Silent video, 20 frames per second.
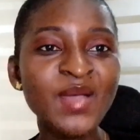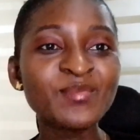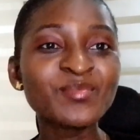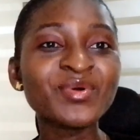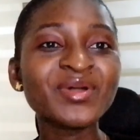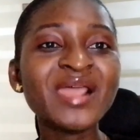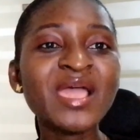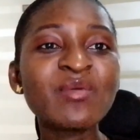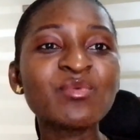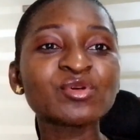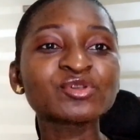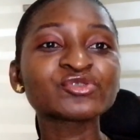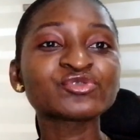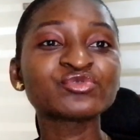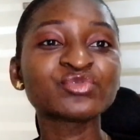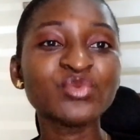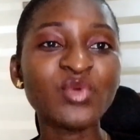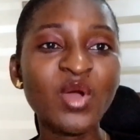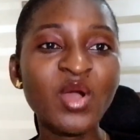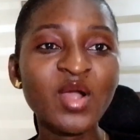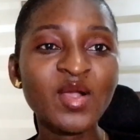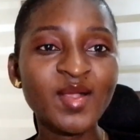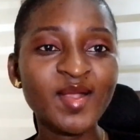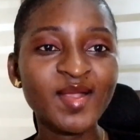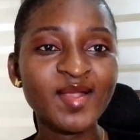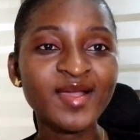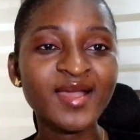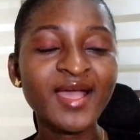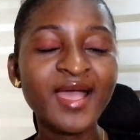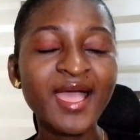But I was
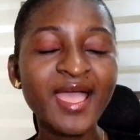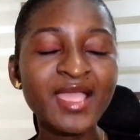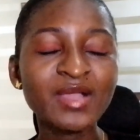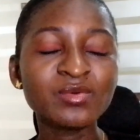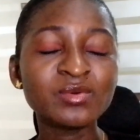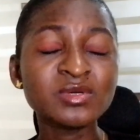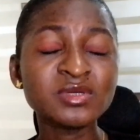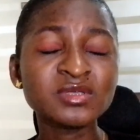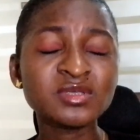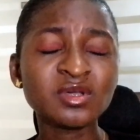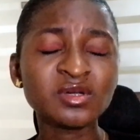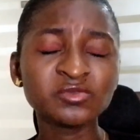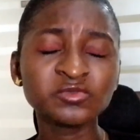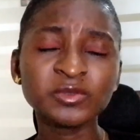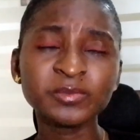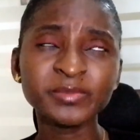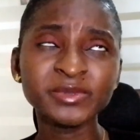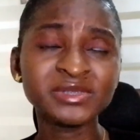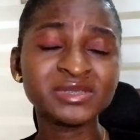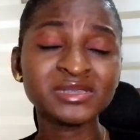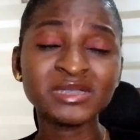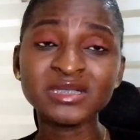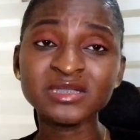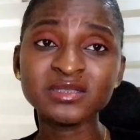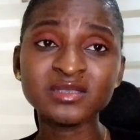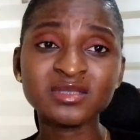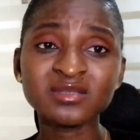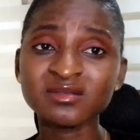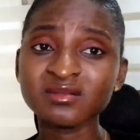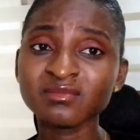wrong. I was
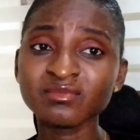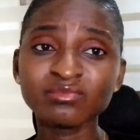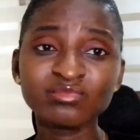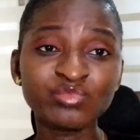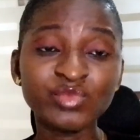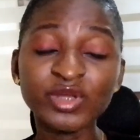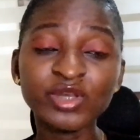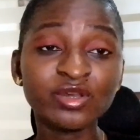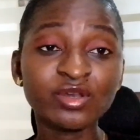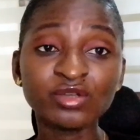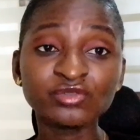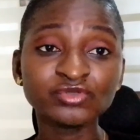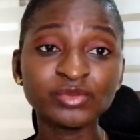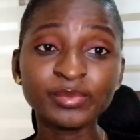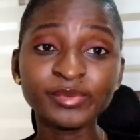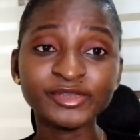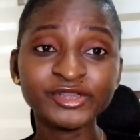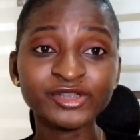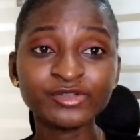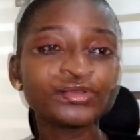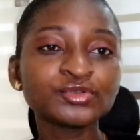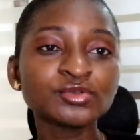100%, more than 100%.